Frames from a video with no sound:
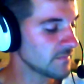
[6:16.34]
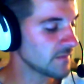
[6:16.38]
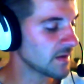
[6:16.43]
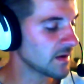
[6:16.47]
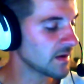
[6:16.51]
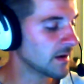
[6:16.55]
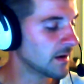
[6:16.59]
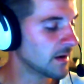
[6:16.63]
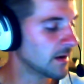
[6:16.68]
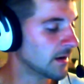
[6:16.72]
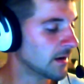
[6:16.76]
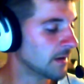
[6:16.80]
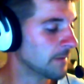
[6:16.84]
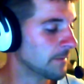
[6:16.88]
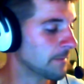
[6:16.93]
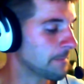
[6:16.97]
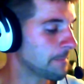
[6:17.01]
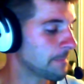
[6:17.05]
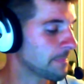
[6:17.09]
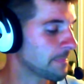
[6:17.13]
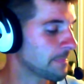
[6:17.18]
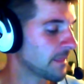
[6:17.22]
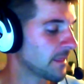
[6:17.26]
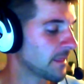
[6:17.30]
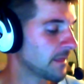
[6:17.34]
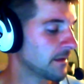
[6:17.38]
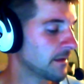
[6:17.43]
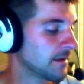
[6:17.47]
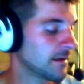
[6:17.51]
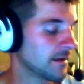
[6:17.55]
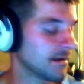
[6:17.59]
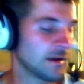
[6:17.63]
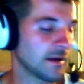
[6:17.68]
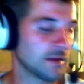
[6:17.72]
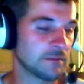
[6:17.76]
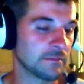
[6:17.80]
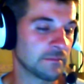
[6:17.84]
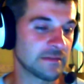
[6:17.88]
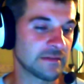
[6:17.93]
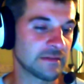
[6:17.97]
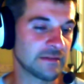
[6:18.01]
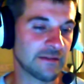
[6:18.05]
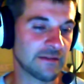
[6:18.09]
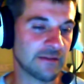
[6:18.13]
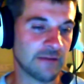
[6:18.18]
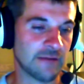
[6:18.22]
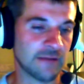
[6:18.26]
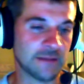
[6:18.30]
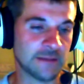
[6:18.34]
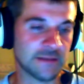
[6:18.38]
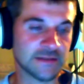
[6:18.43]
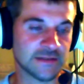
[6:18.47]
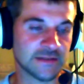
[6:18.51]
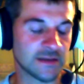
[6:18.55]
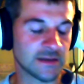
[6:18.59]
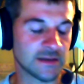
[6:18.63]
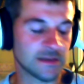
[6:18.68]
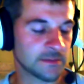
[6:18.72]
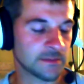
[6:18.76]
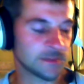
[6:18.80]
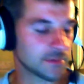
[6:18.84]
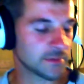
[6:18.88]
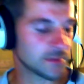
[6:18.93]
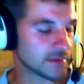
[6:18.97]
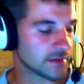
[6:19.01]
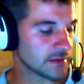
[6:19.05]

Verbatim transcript: Um, I believe that wraps it up.